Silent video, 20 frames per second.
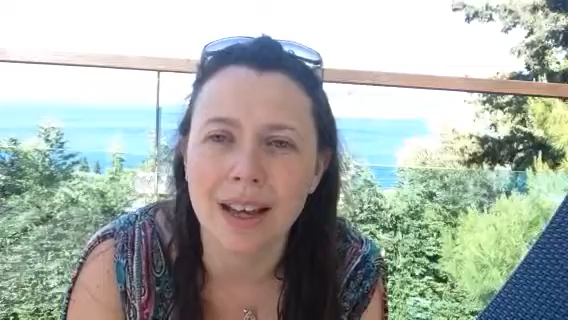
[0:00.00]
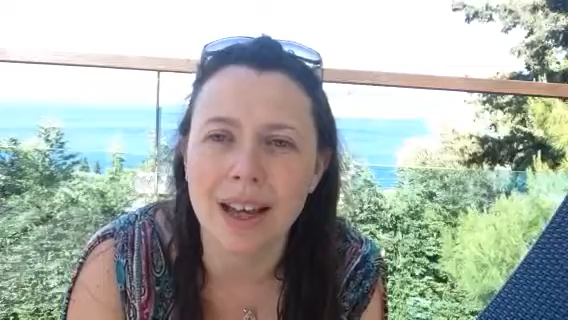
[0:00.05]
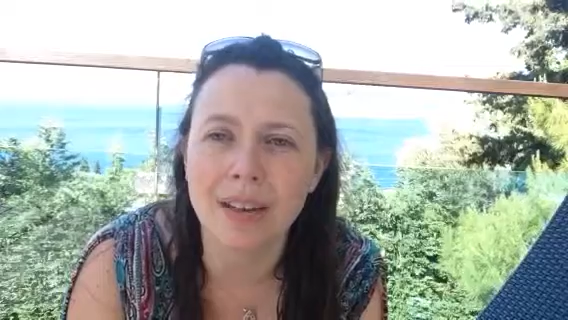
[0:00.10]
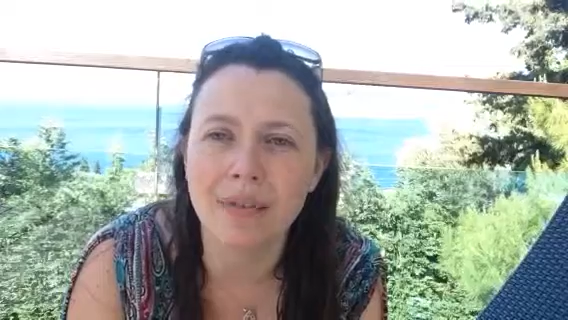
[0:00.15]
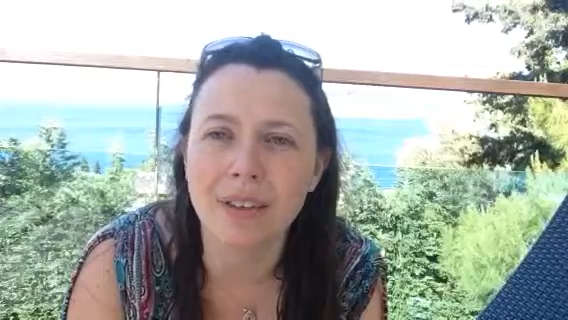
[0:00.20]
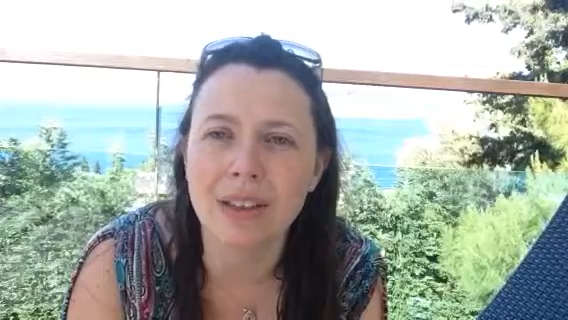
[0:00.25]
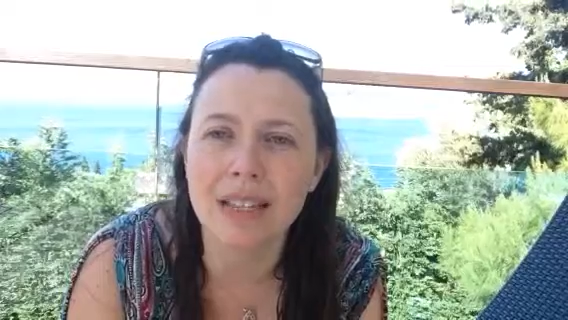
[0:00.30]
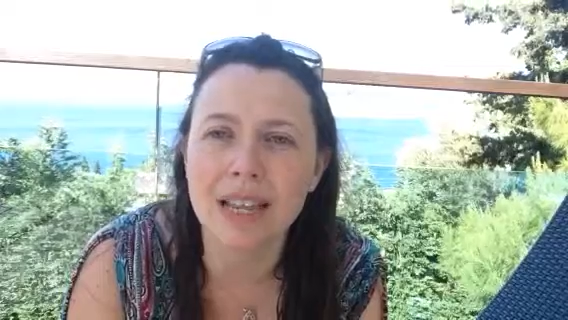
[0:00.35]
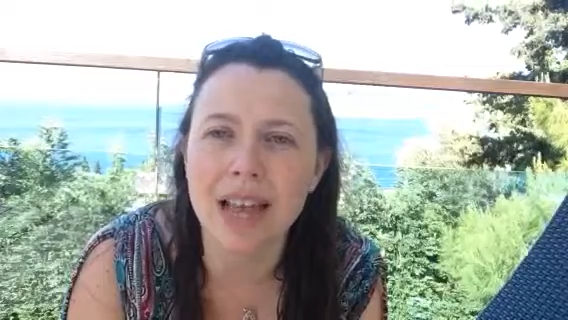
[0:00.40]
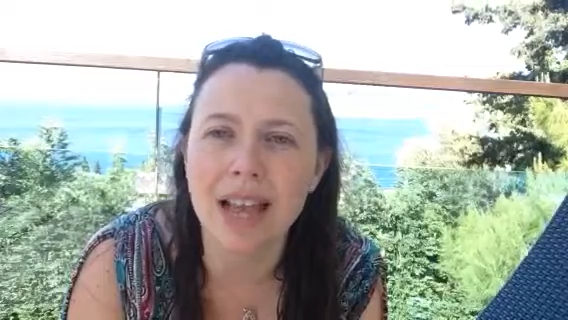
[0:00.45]
If
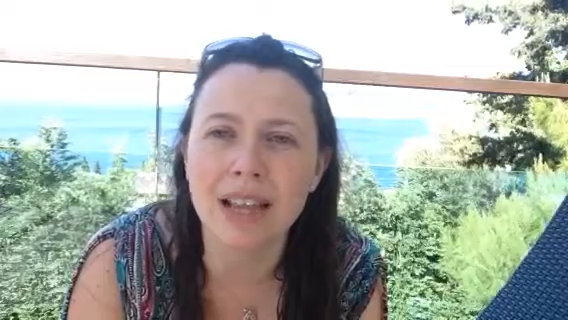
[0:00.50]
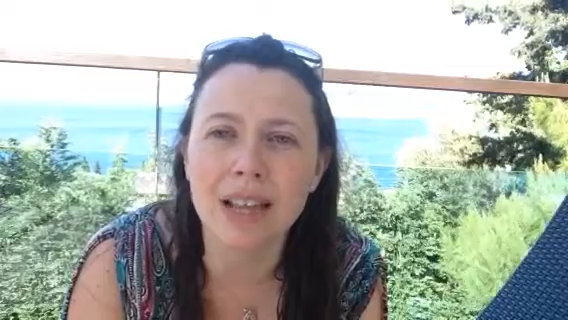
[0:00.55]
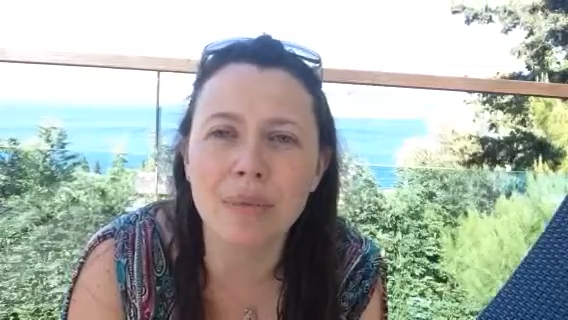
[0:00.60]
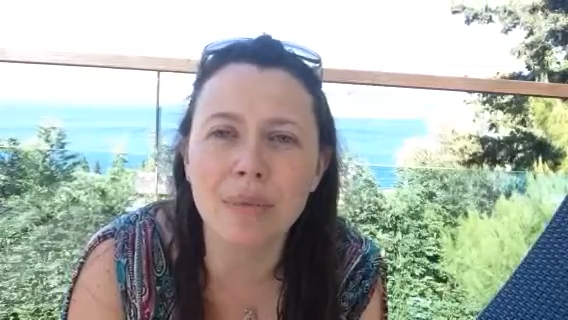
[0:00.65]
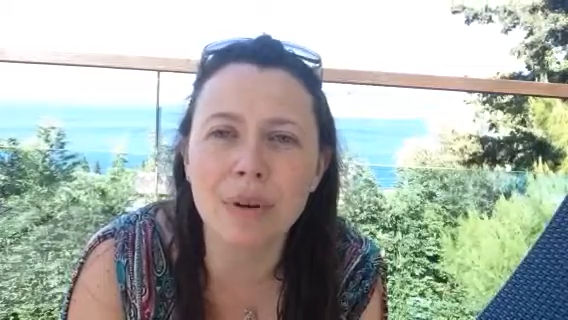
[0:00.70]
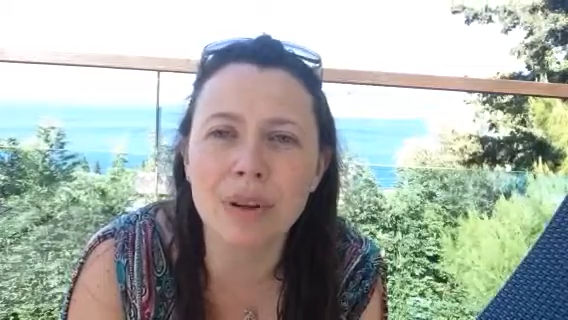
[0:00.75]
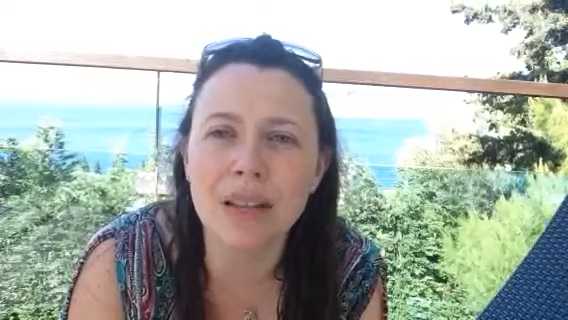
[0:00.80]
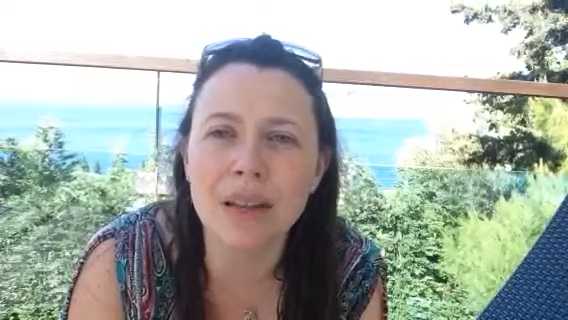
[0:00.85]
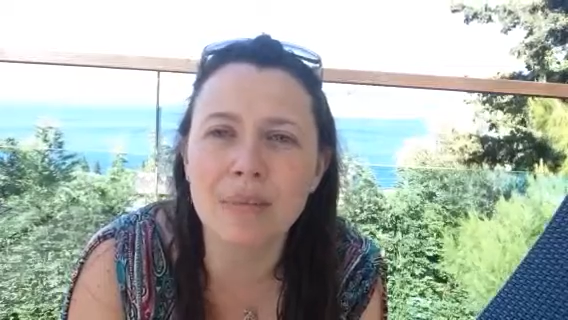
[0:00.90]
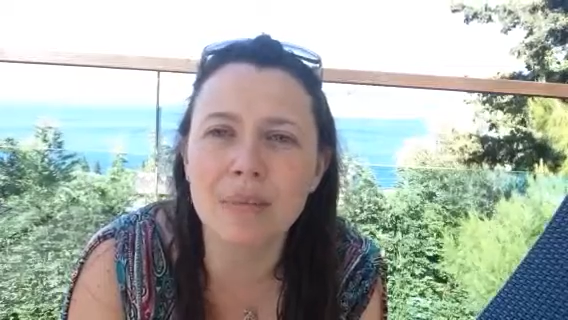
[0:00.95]
there's
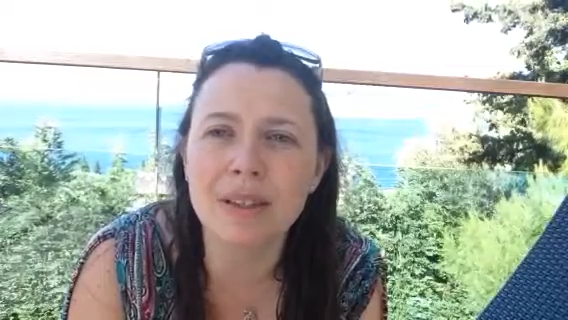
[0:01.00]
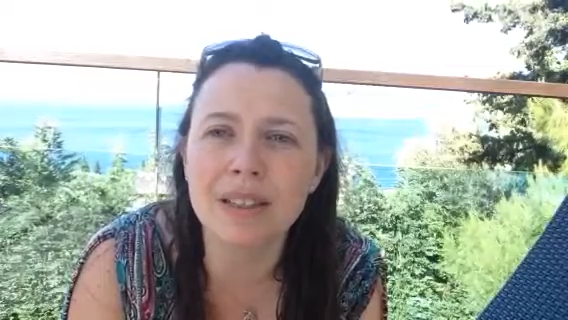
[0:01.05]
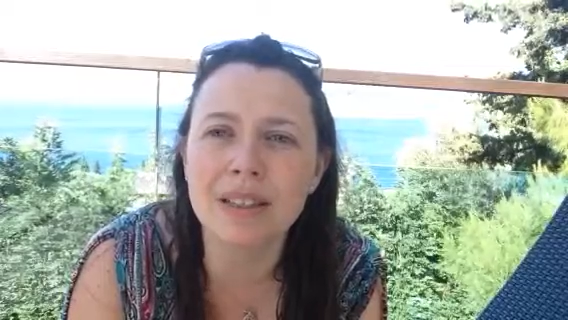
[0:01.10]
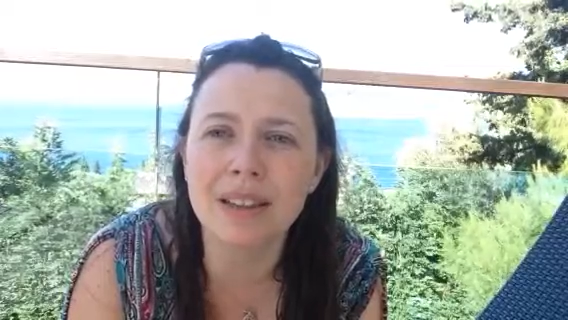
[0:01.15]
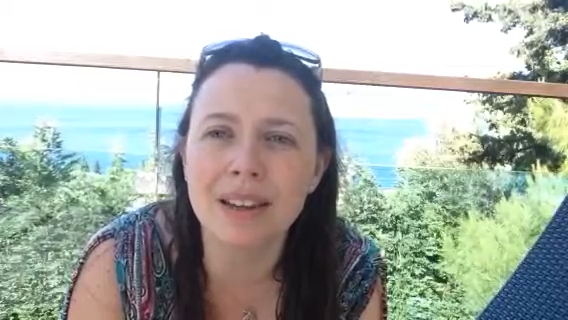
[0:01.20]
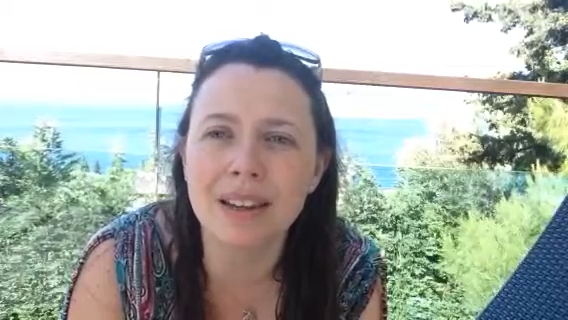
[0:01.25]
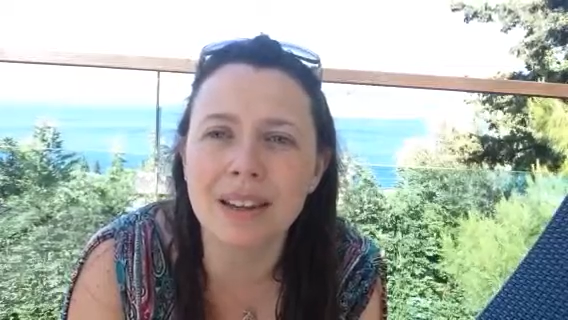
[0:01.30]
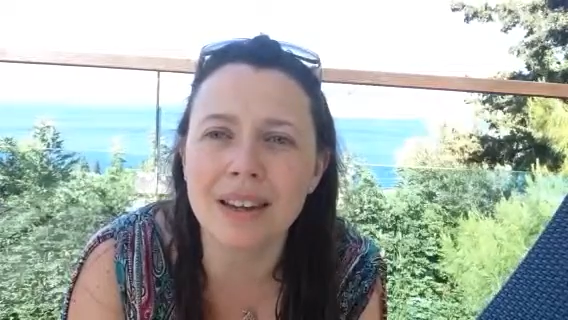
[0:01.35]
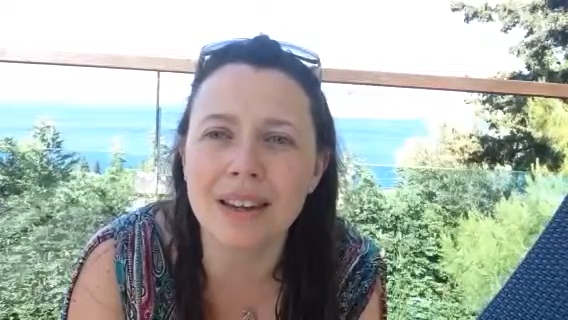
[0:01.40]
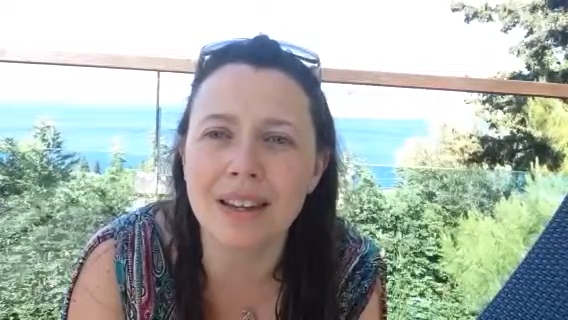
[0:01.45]
anybody
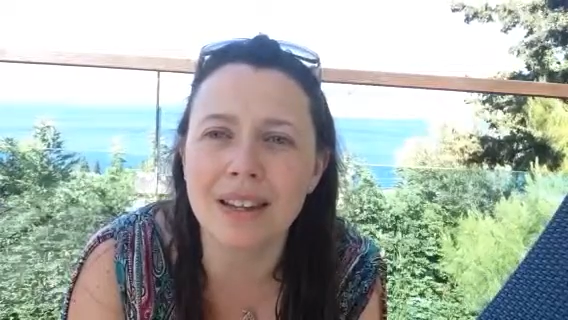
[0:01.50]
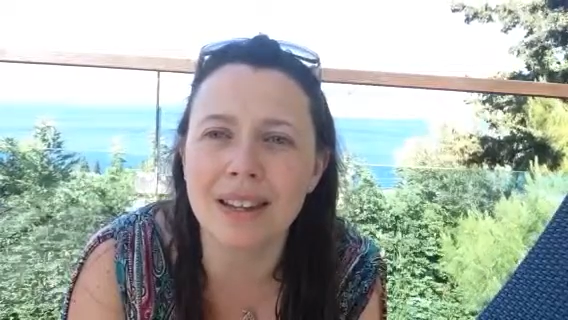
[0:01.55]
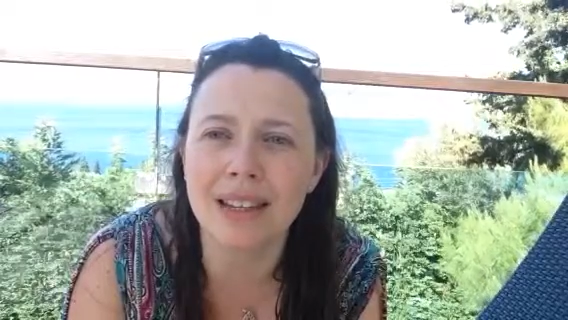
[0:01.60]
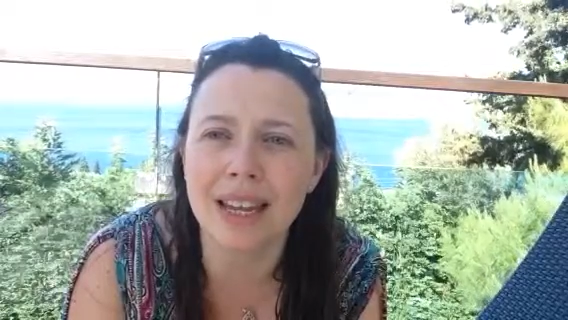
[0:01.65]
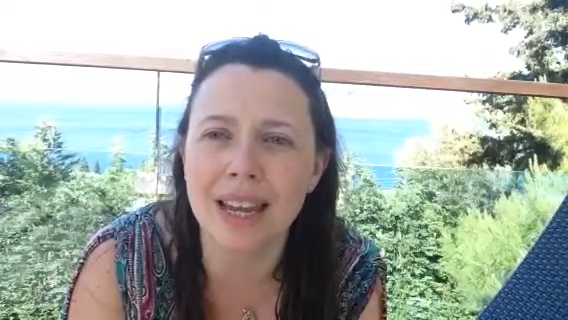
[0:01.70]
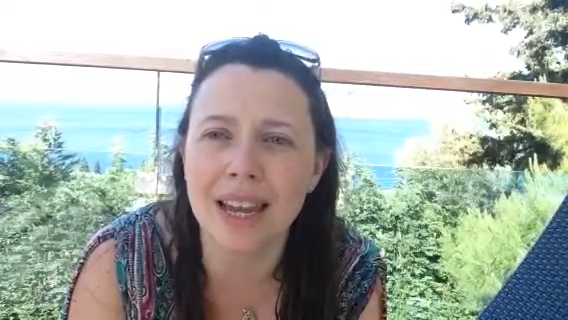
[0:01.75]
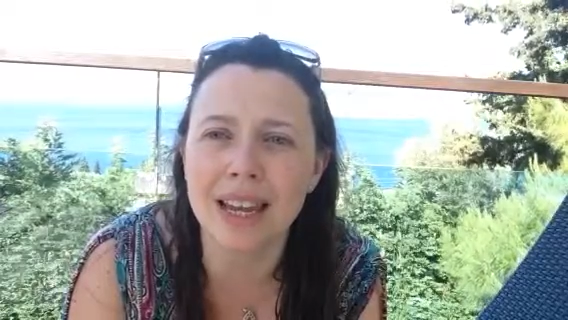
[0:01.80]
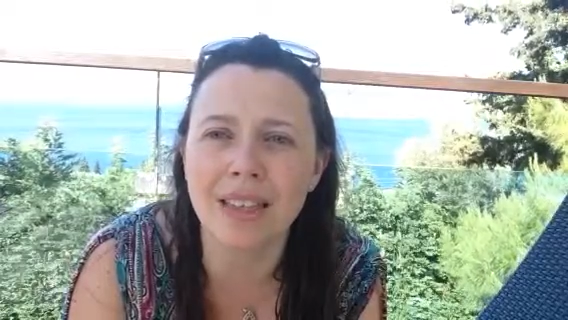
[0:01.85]
particularly